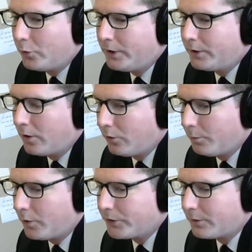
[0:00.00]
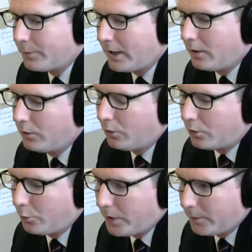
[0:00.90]
We know the most about
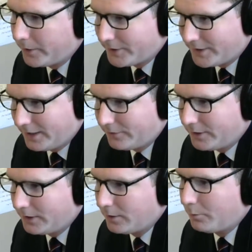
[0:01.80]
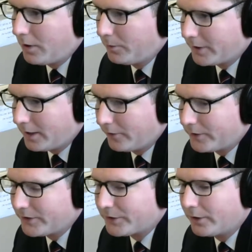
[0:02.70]
local public safety, public health
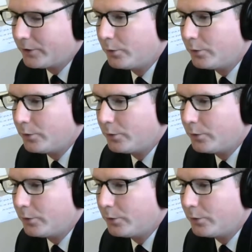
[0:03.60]
concerns.